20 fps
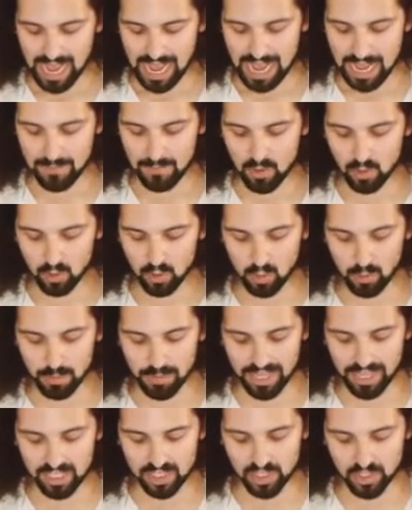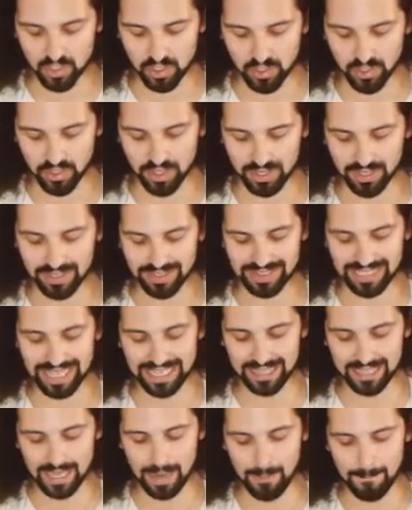I'm going to make sure
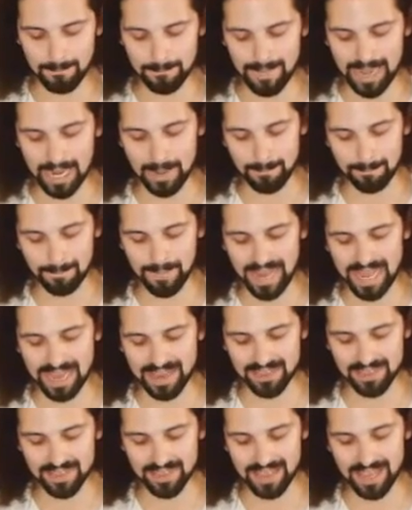that my path